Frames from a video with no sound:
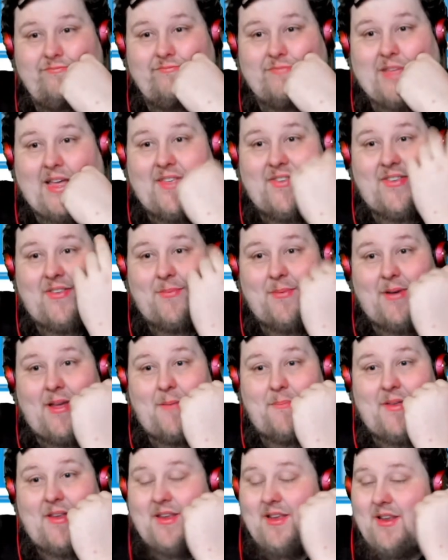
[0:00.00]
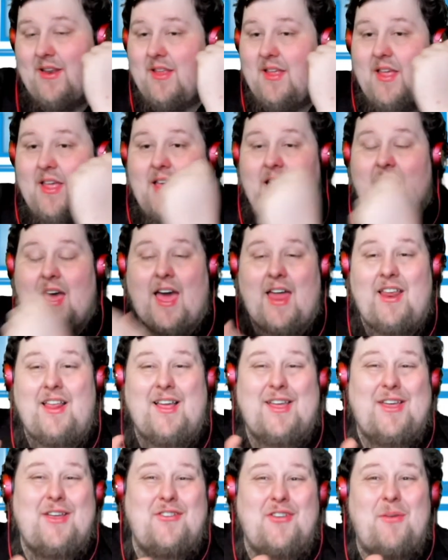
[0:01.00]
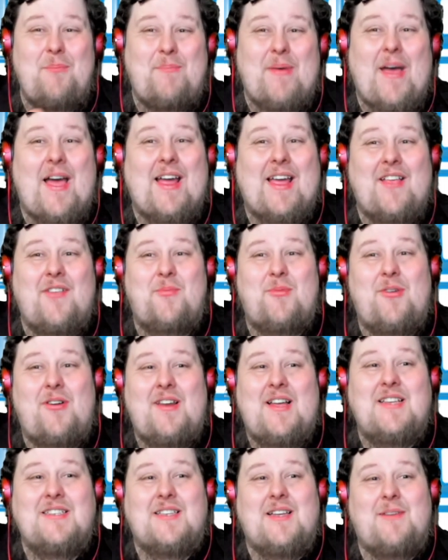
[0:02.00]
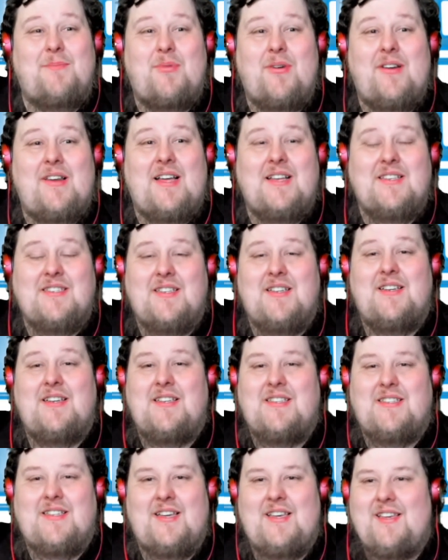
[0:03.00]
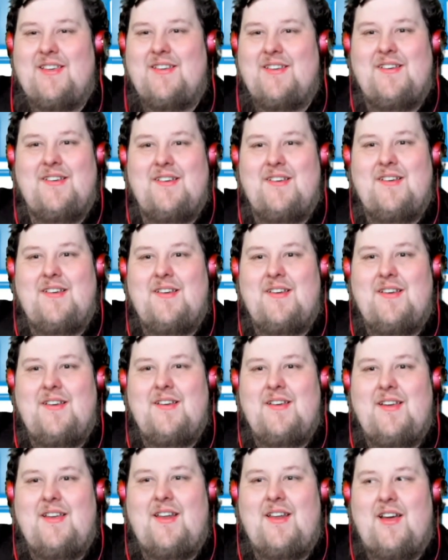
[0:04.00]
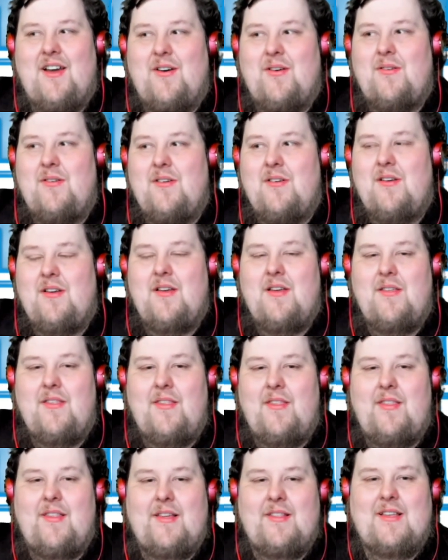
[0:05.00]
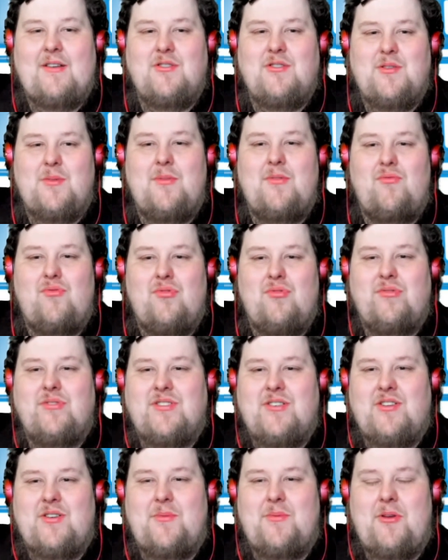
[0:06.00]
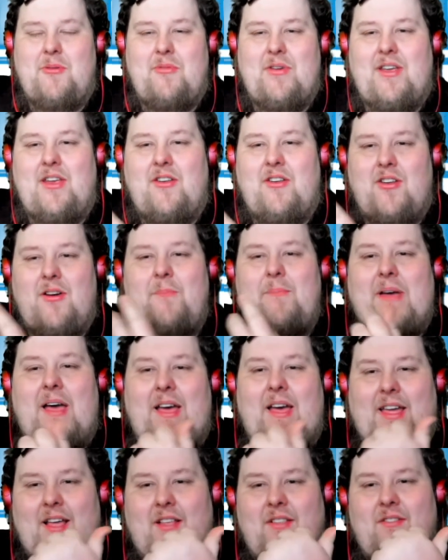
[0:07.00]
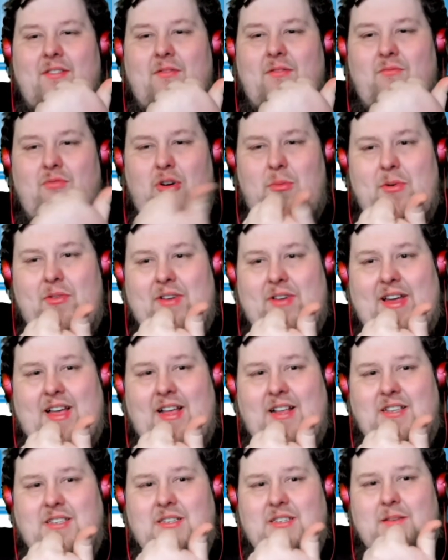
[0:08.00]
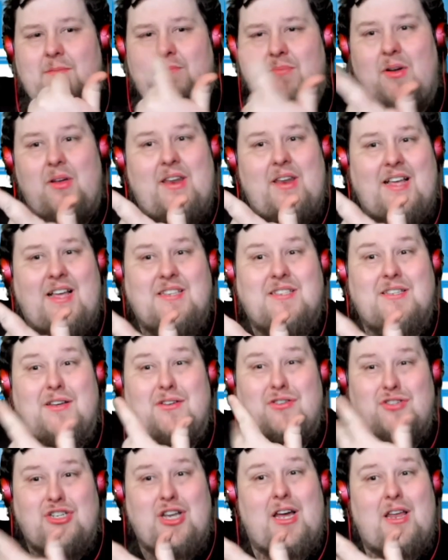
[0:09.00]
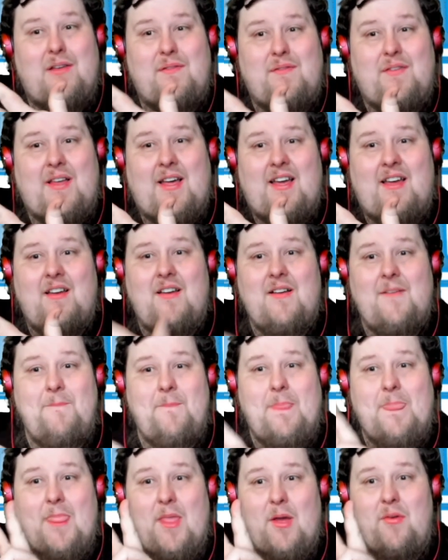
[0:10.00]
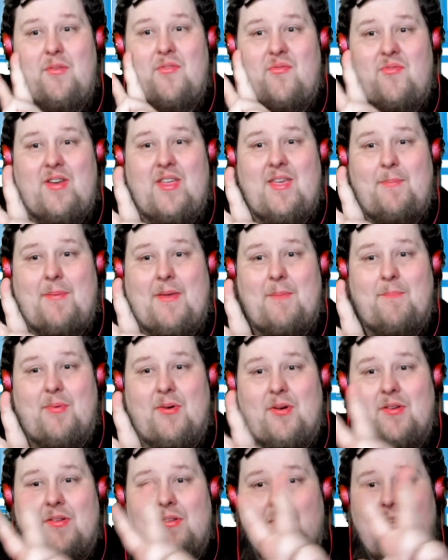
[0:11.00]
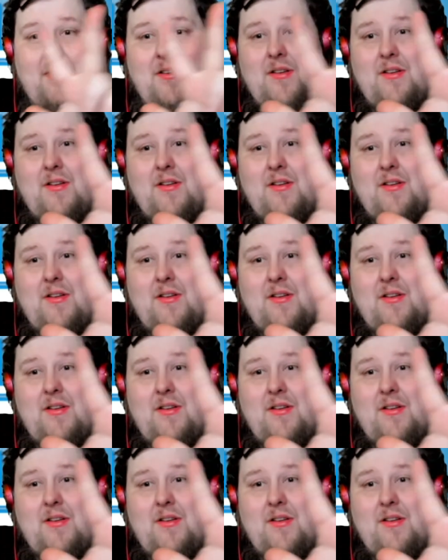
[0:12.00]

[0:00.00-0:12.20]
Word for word: That's just my opinion. And you don't bet against Brock Lesnar. Brock Lesnar is like, you know, like those are the rules of WWE. You don't bet against Roman Reigns, Brock Lesnar, or Charlotte Flair. Those three people